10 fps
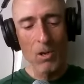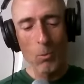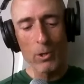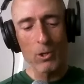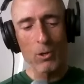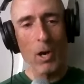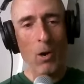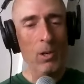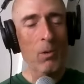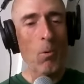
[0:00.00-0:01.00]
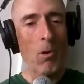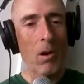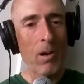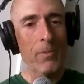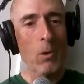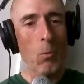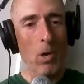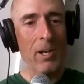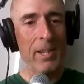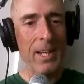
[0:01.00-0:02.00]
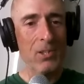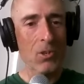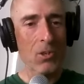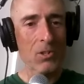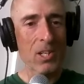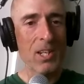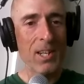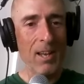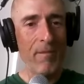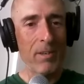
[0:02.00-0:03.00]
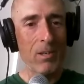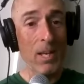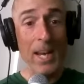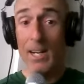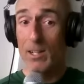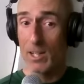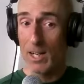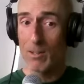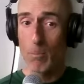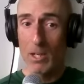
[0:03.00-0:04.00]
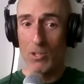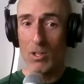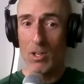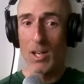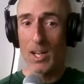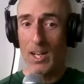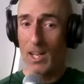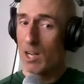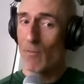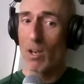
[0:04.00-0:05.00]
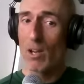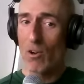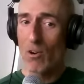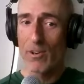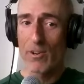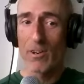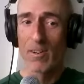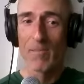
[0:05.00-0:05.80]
when you're the only one wearing that jersey in that field and not to mention a heck of a lot harder